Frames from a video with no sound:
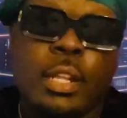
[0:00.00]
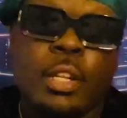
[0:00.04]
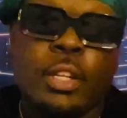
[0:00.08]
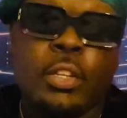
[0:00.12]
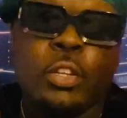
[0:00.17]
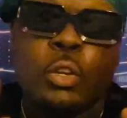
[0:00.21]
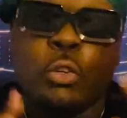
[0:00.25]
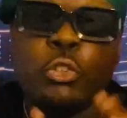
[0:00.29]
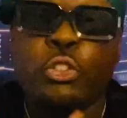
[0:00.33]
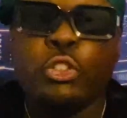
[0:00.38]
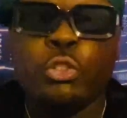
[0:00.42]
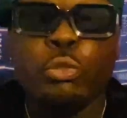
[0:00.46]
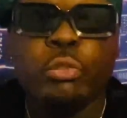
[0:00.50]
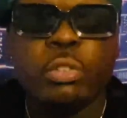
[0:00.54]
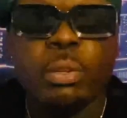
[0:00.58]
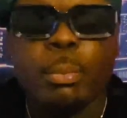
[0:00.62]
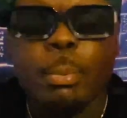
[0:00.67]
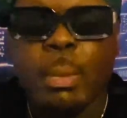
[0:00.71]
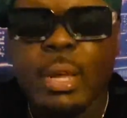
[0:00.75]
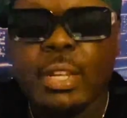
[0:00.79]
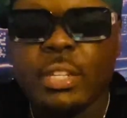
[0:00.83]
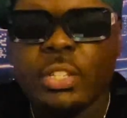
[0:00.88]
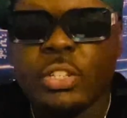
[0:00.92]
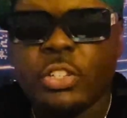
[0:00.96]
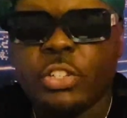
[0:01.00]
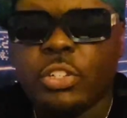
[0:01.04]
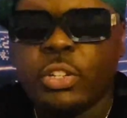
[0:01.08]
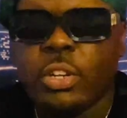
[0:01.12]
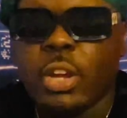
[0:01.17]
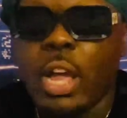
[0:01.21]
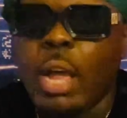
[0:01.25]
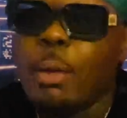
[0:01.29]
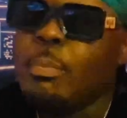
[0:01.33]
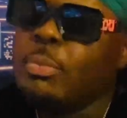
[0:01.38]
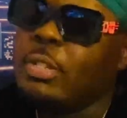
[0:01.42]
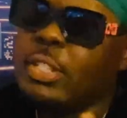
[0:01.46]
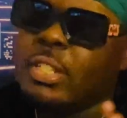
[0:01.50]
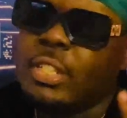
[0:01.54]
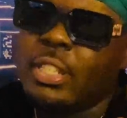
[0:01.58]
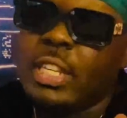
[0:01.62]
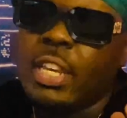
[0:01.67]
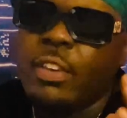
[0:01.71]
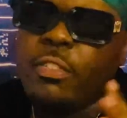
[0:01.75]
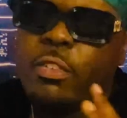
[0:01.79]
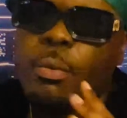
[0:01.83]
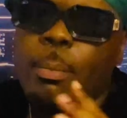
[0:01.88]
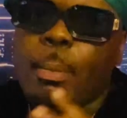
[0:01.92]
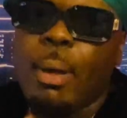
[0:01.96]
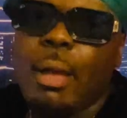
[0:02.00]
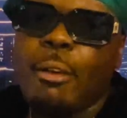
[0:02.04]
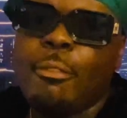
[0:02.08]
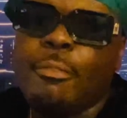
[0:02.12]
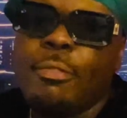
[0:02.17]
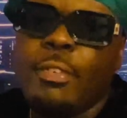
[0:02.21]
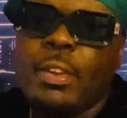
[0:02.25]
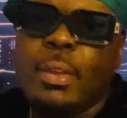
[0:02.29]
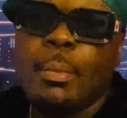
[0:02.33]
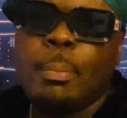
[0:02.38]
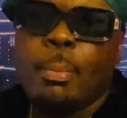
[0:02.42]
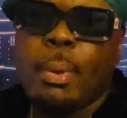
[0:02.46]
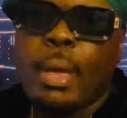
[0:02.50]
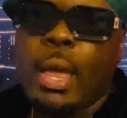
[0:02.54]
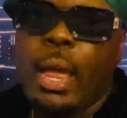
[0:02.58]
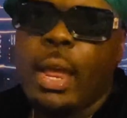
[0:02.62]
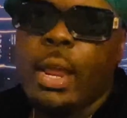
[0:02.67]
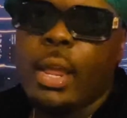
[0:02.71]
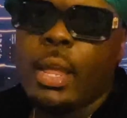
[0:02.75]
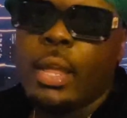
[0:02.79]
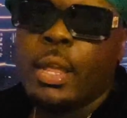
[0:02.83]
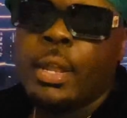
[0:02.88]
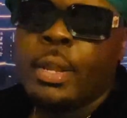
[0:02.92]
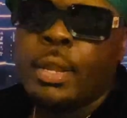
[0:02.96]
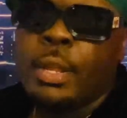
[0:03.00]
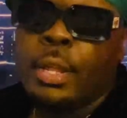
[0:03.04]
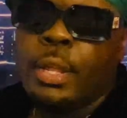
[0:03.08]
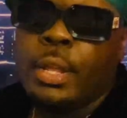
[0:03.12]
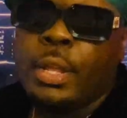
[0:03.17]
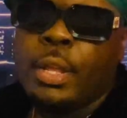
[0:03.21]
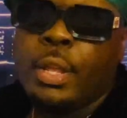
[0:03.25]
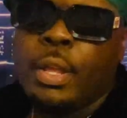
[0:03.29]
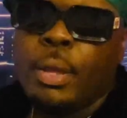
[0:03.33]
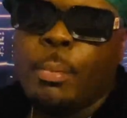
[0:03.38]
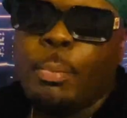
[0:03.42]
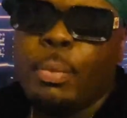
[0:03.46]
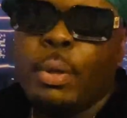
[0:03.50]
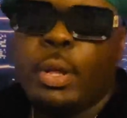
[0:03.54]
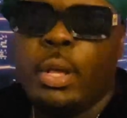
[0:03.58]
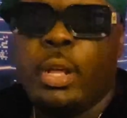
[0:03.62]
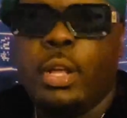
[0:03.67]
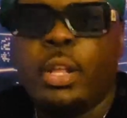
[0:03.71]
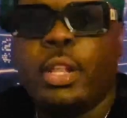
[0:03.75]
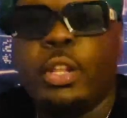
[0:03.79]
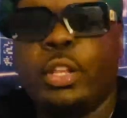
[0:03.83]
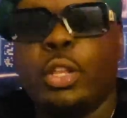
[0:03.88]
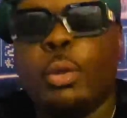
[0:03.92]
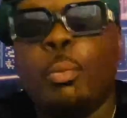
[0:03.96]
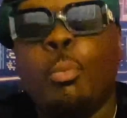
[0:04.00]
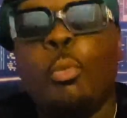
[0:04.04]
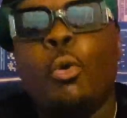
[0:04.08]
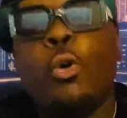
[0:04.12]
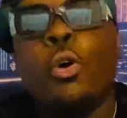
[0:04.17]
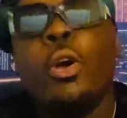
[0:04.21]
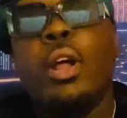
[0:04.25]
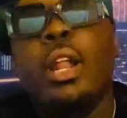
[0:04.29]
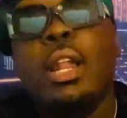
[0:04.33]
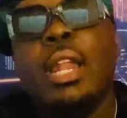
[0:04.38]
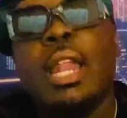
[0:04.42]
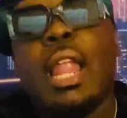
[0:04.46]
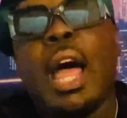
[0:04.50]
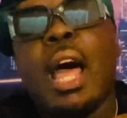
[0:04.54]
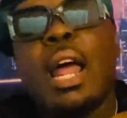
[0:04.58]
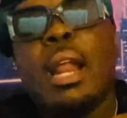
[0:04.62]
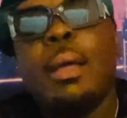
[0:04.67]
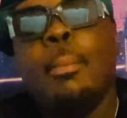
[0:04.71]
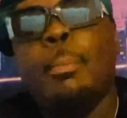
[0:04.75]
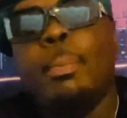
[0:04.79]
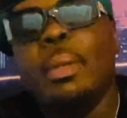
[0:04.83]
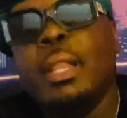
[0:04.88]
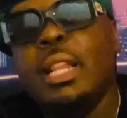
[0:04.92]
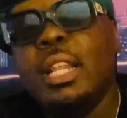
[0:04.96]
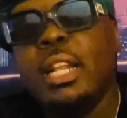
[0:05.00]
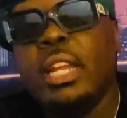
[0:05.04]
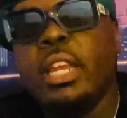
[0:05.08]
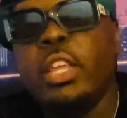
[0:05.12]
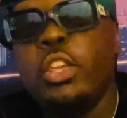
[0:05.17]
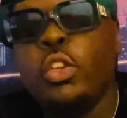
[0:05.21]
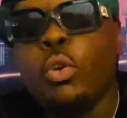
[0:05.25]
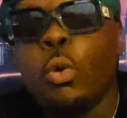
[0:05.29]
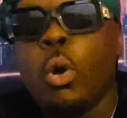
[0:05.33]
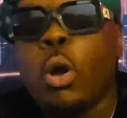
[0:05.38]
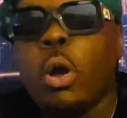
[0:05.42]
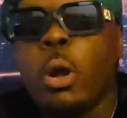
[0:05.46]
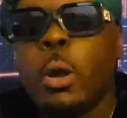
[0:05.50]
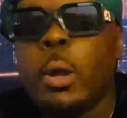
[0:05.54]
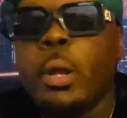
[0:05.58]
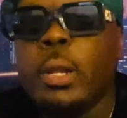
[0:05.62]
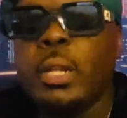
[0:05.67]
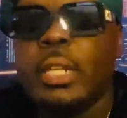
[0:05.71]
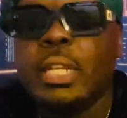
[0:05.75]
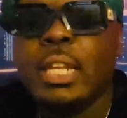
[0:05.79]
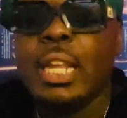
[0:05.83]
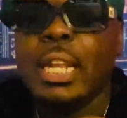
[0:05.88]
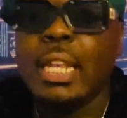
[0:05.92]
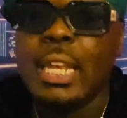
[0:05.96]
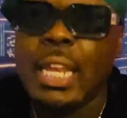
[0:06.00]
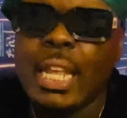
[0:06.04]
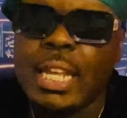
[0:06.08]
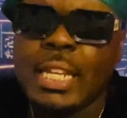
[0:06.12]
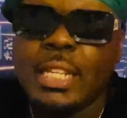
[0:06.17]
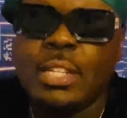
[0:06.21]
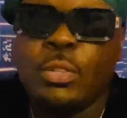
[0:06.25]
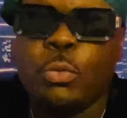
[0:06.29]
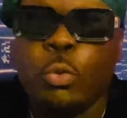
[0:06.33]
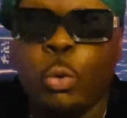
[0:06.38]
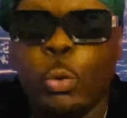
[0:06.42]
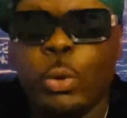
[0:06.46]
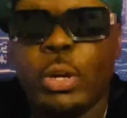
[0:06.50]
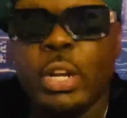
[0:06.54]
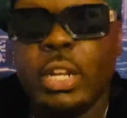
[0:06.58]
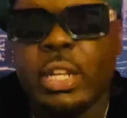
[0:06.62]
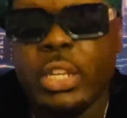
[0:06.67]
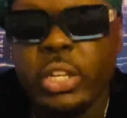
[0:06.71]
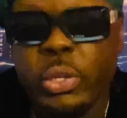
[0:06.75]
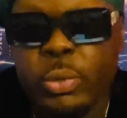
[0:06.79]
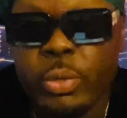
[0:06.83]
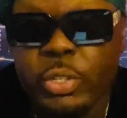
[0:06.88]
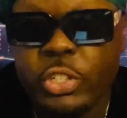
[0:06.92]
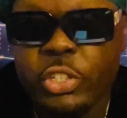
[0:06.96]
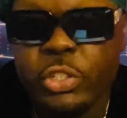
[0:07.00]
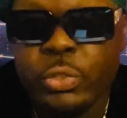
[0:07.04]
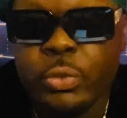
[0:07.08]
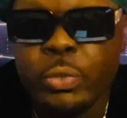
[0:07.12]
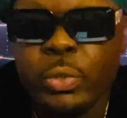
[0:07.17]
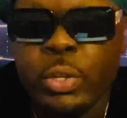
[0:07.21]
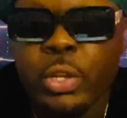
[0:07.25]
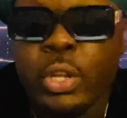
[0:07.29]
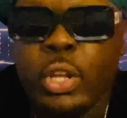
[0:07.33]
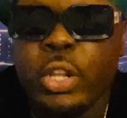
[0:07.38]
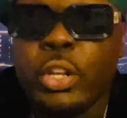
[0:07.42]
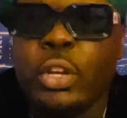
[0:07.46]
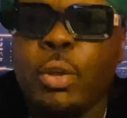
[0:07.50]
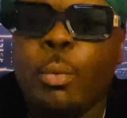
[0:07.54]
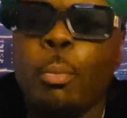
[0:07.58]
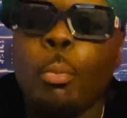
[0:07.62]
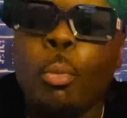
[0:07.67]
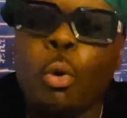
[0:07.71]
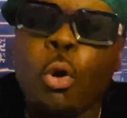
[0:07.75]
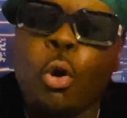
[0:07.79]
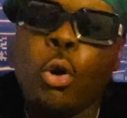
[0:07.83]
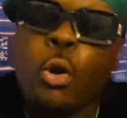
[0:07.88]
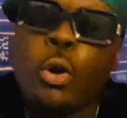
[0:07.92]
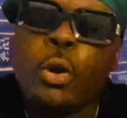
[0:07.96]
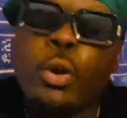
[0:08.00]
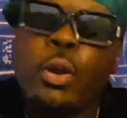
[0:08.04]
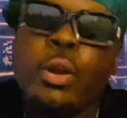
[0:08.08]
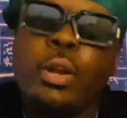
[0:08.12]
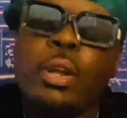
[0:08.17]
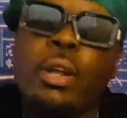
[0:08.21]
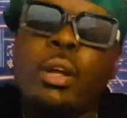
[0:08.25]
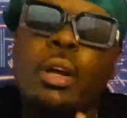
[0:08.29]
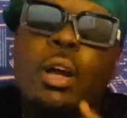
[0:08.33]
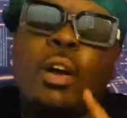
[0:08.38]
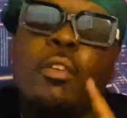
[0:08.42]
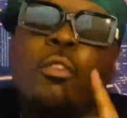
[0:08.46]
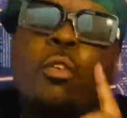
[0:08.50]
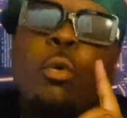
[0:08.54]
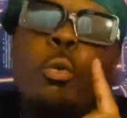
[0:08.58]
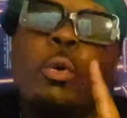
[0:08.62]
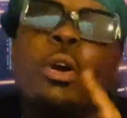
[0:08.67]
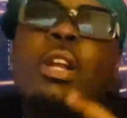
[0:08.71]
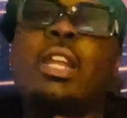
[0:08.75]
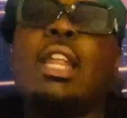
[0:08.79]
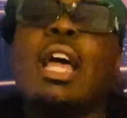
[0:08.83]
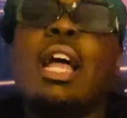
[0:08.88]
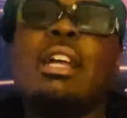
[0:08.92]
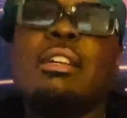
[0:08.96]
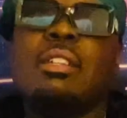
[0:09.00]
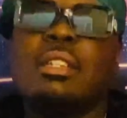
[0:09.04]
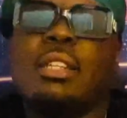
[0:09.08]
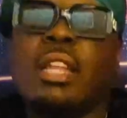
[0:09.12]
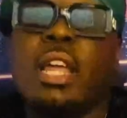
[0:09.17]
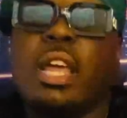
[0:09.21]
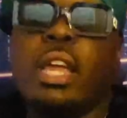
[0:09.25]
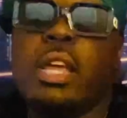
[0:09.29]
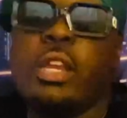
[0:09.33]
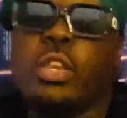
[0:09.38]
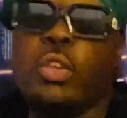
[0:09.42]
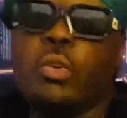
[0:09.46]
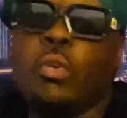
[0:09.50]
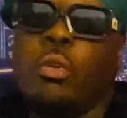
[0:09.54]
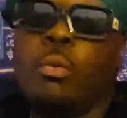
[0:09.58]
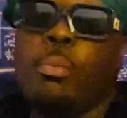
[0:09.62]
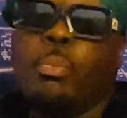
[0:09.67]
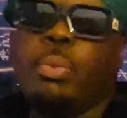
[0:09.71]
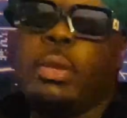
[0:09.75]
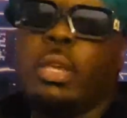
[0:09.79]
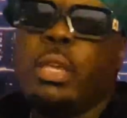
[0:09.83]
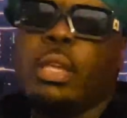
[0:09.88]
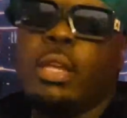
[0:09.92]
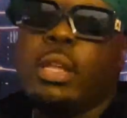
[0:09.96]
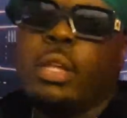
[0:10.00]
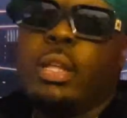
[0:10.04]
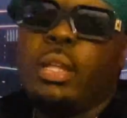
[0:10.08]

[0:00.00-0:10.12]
don't shoot the messenger. I'm just giving my feedback. But the more a liability you are, the less we want to deal with you. The more of a one-night stand you'll be.